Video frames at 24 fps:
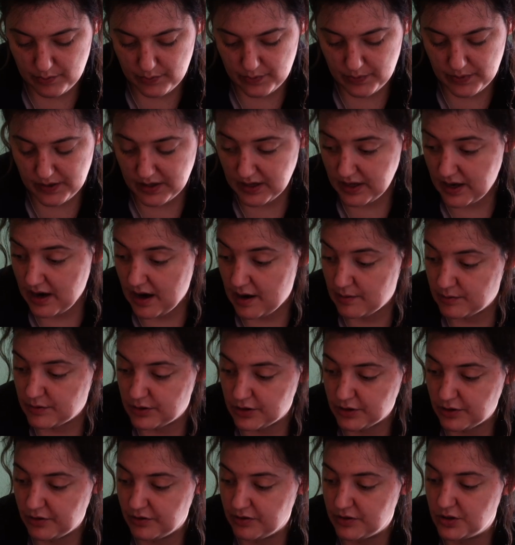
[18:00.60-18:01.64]
But yeah, I'm
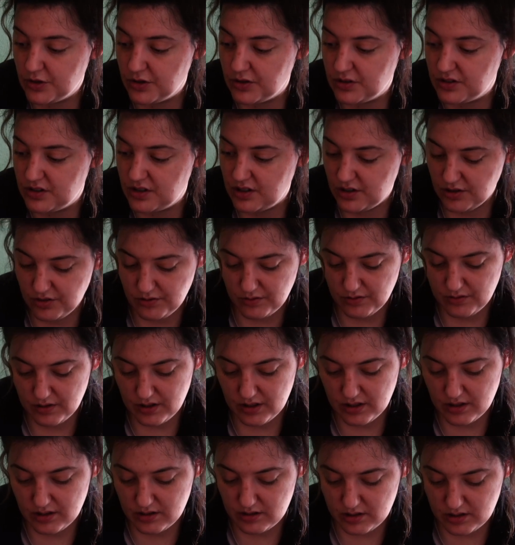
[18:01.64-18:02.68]
just going to continue
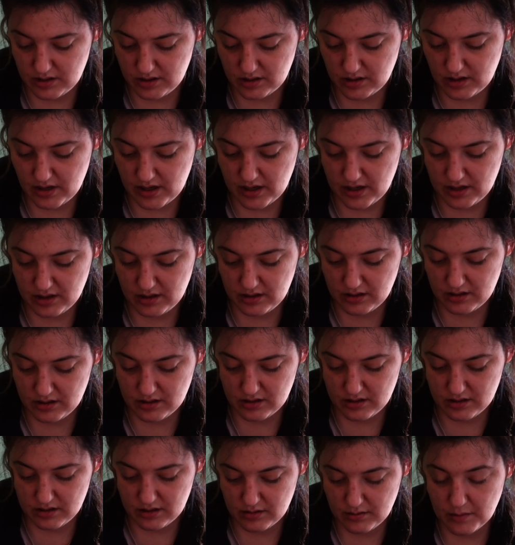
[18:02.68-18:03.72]
this,
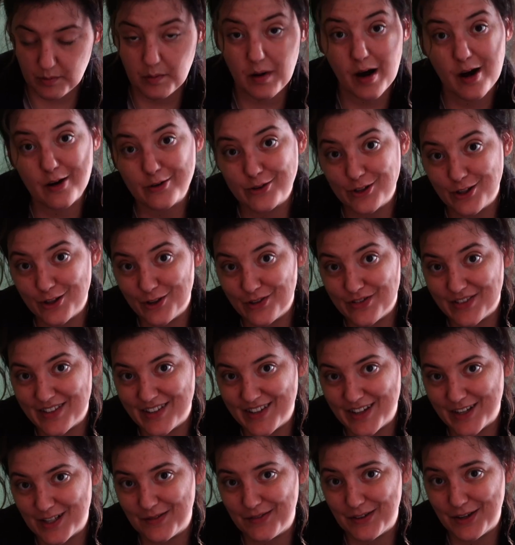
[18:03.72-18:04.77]
and I'll see you in the
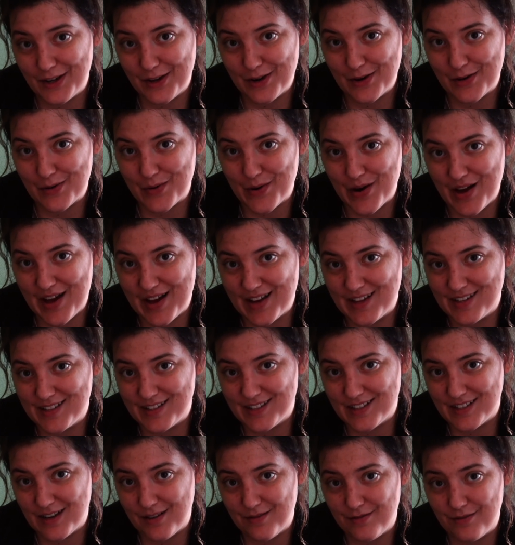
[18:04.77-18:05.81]
next video.
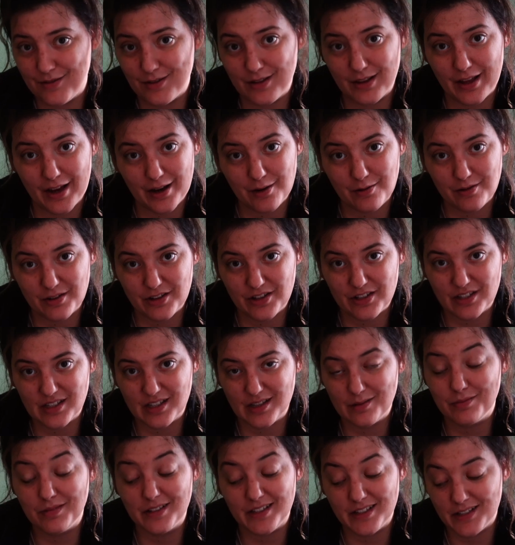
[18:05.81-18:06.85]
And if you like what you
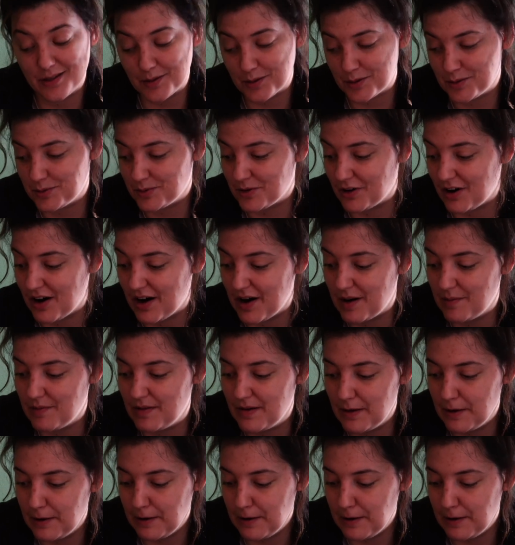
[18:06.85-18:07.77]
see, please subscribe.